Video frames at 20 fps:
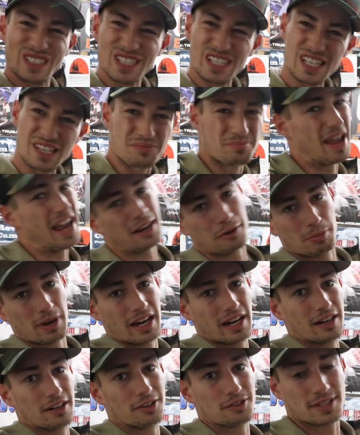Smacked
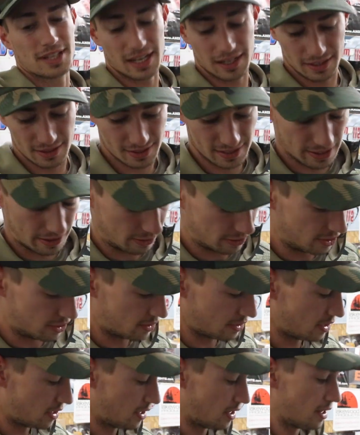my arrows, that didn't sound
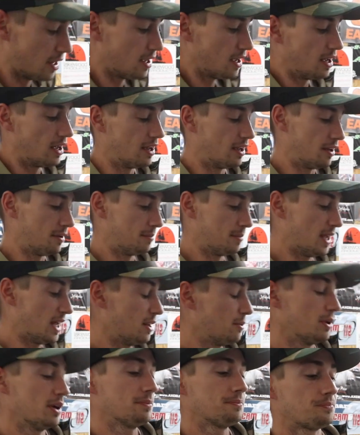good.
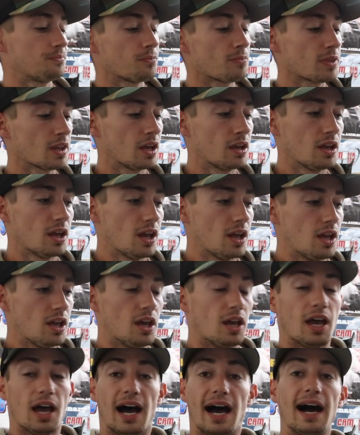Anyway,
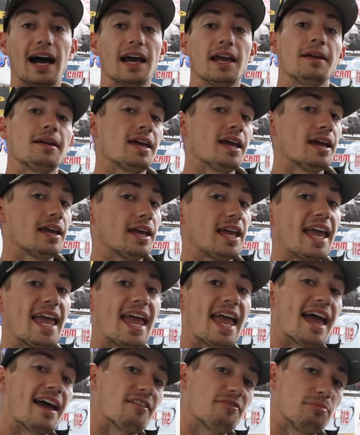I
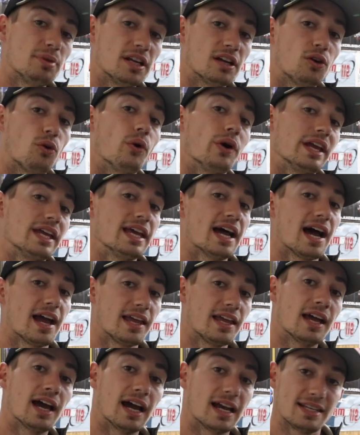have been a Hoyt
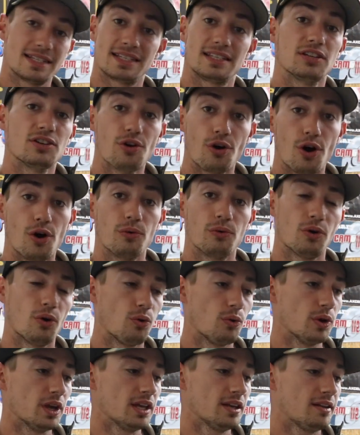guy. I still own a
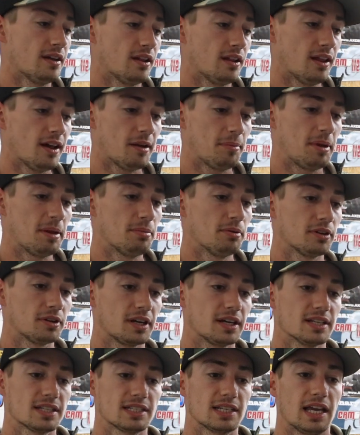Hoyt. A lot of people are
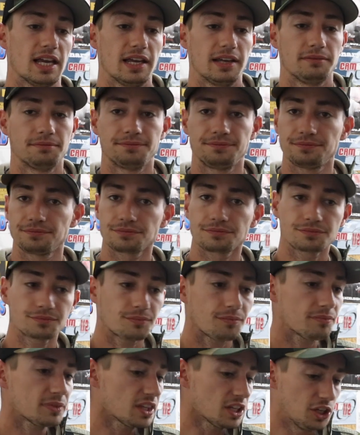gonna say,
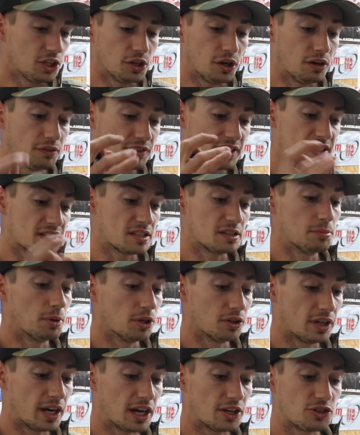you know, if this is the
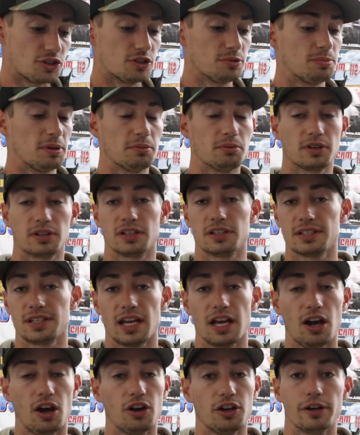bow that I choose, people are gonna
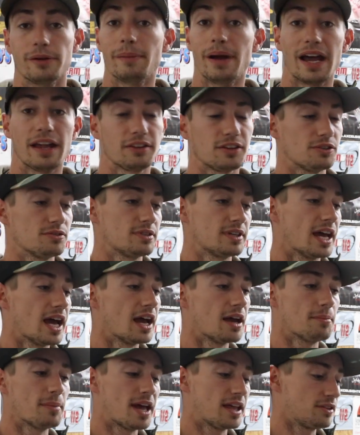say, oh, you're a Mathews
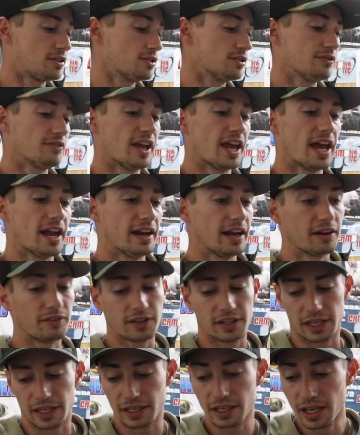guy, Mathews fan,
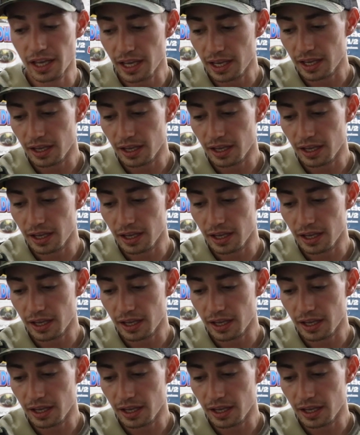everything.